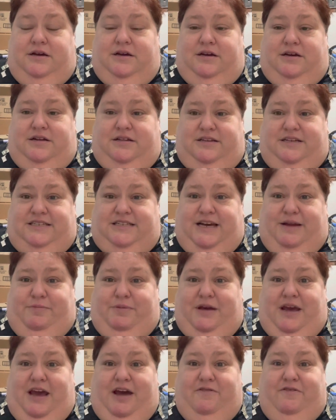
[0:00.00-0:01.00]
at least I'd
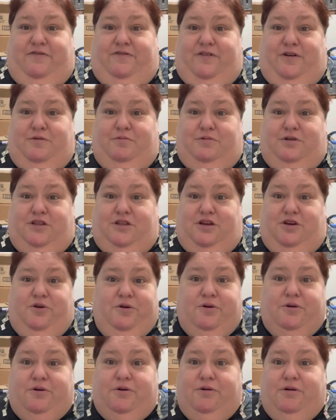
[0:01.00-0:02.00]
be having fun with
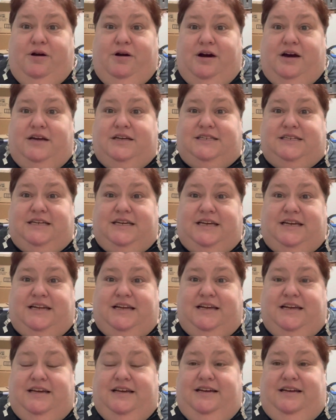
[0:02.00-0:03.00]
you. I said,
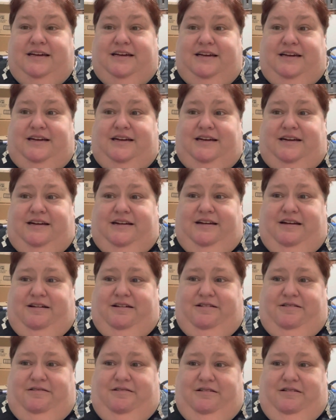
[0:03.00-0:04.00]

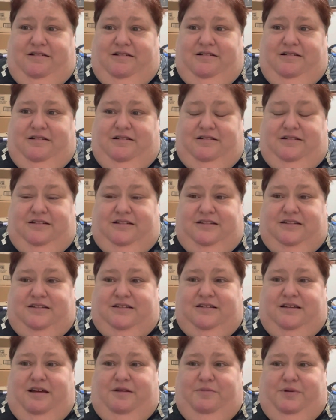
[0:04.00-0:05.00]
yeah,
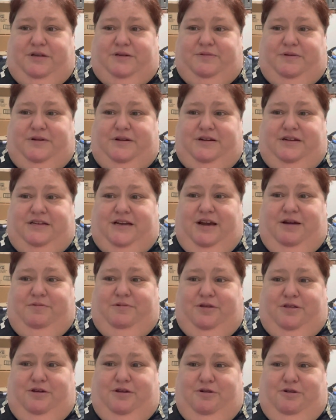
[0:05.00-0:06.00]
I'd be spending time
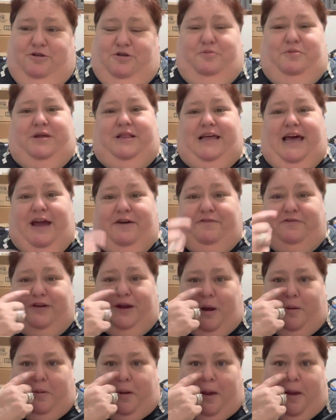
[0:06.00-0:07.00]
with you and you'd be laughing
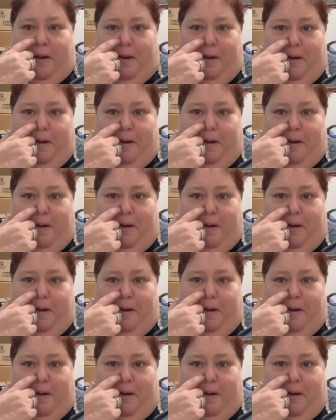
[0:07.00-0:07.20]
at me.